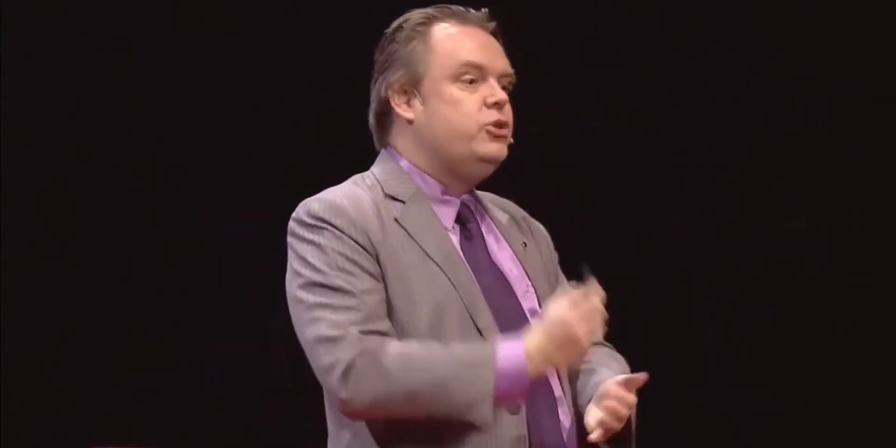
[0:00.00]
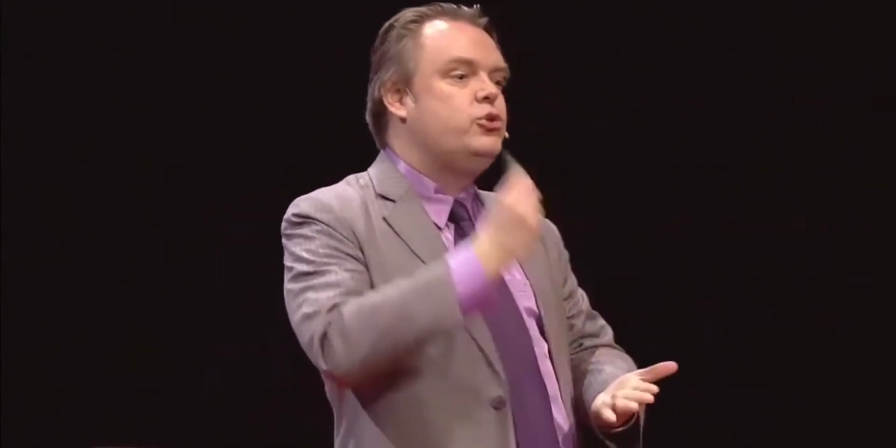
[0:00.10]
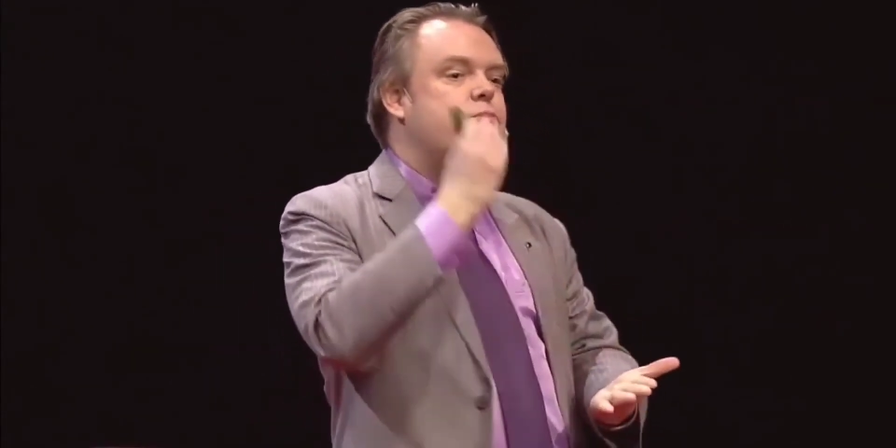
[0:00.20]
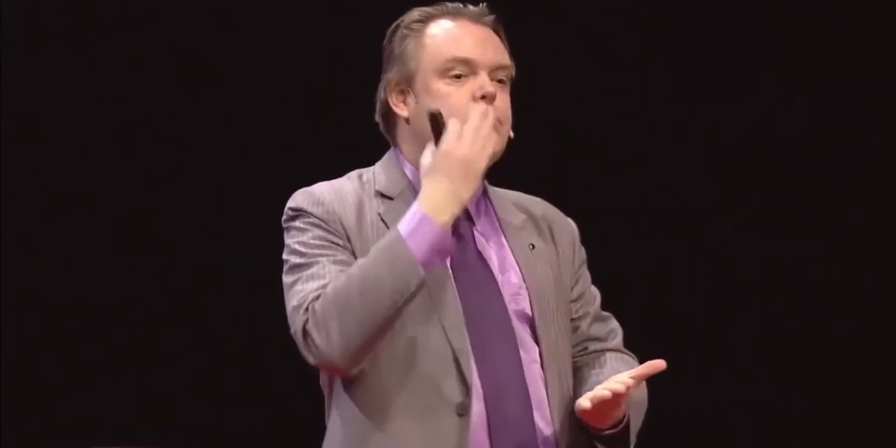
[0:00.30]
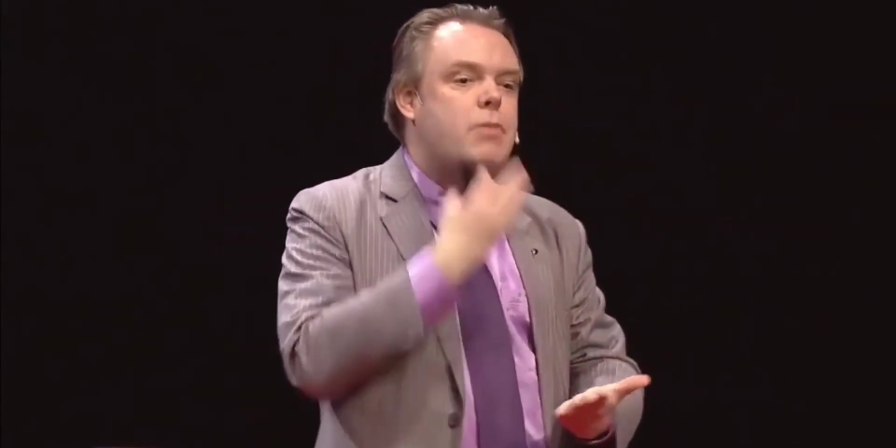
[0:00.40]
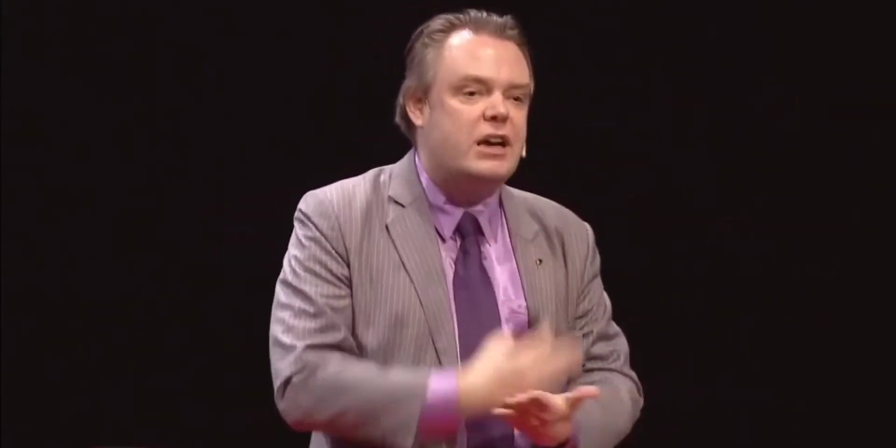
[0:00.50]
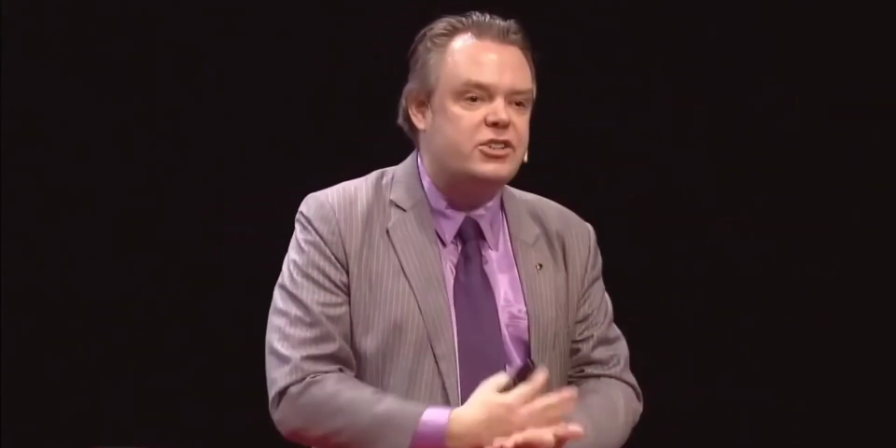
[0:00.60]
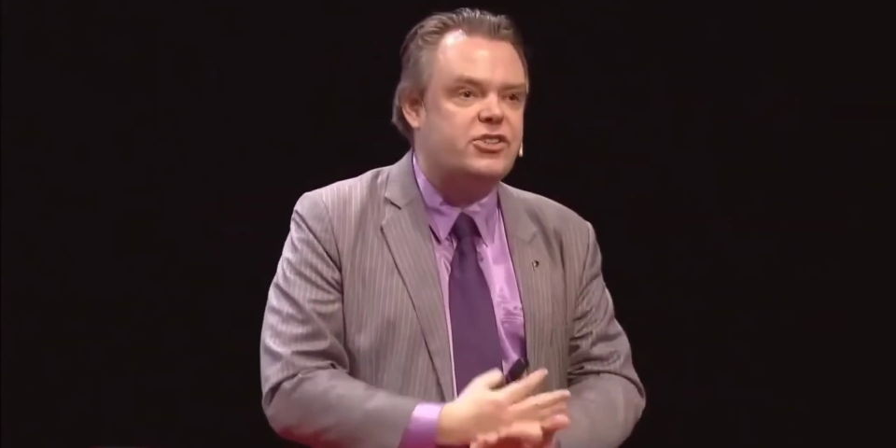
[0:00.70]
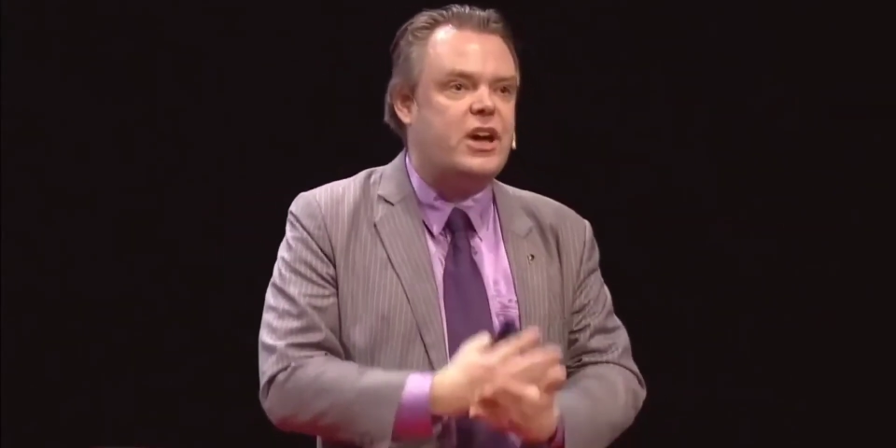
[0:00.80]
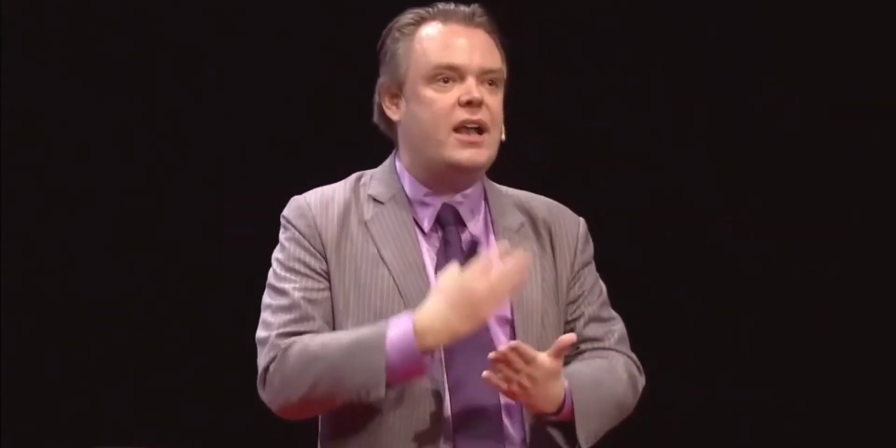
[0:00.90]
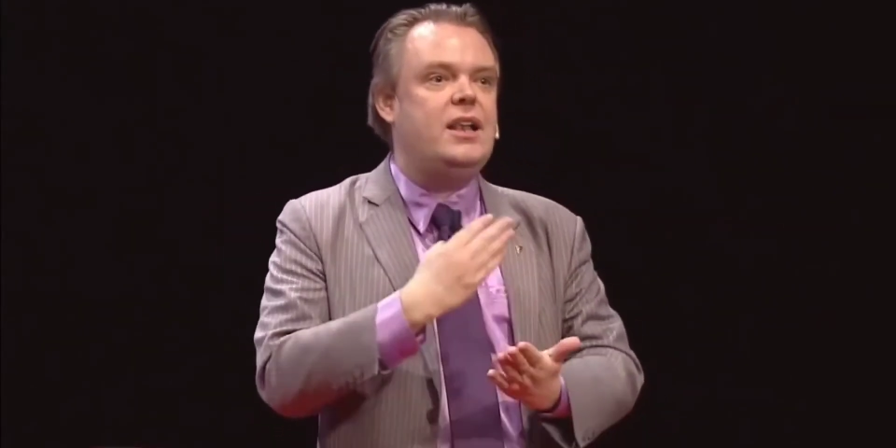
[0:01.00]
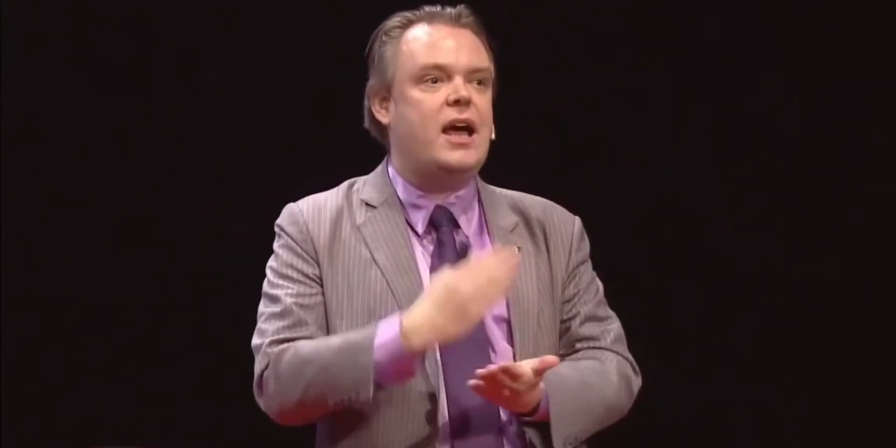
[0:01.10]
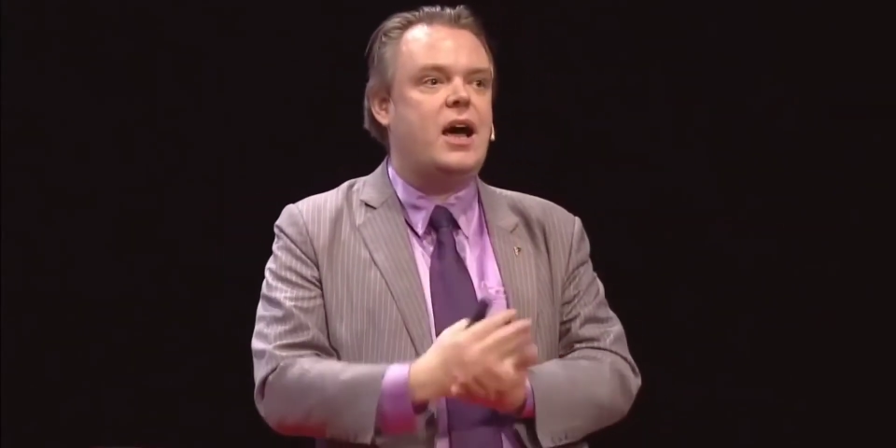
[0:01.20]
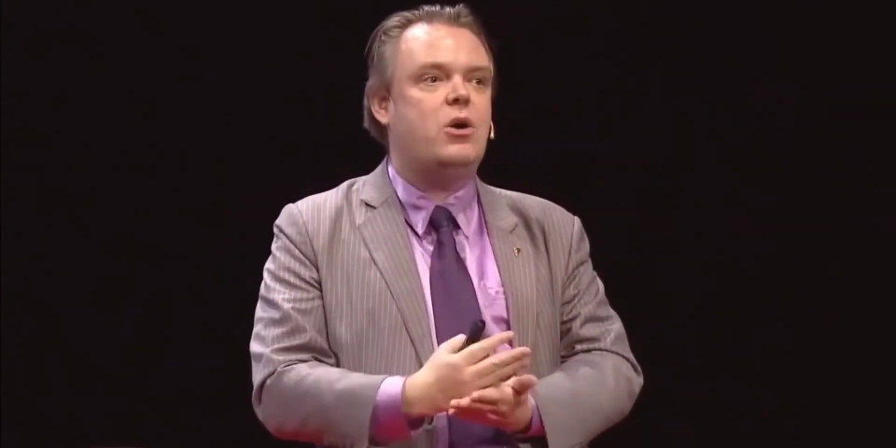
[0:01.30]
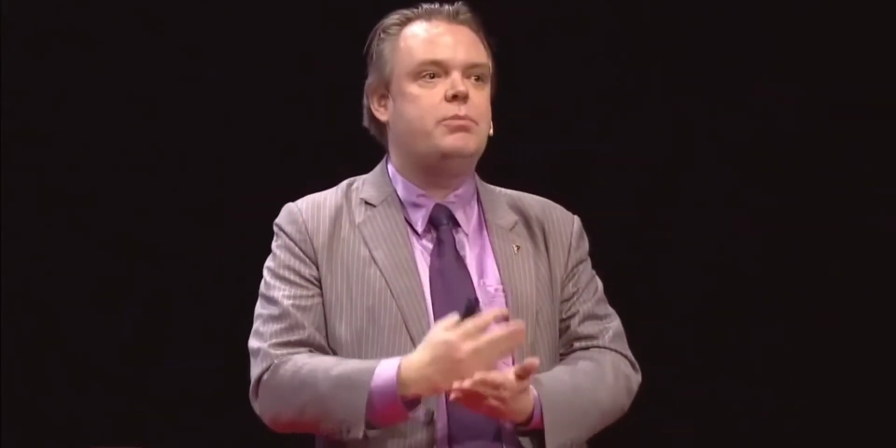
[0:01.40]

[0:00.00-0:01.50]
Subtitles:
you must allow